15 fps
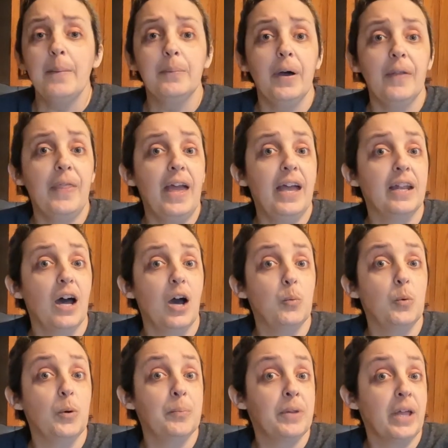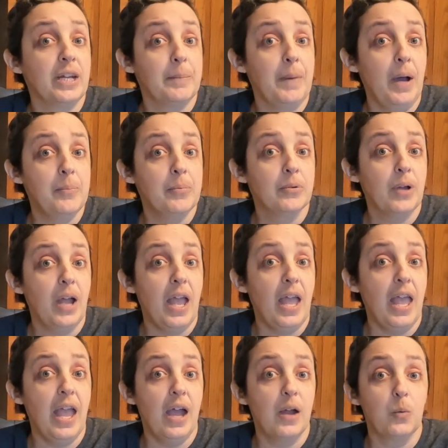But then we'll plate them up
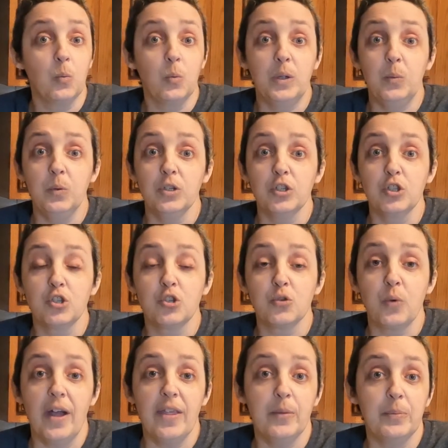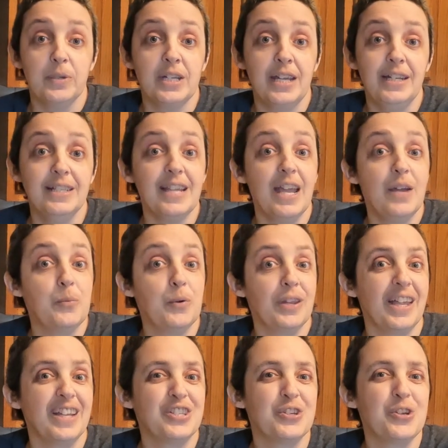and we will try the potatoes and we'll
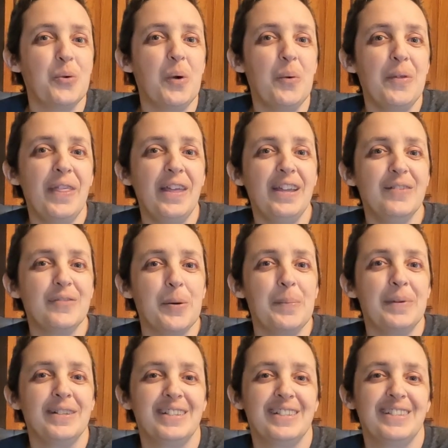let you know what we think of them.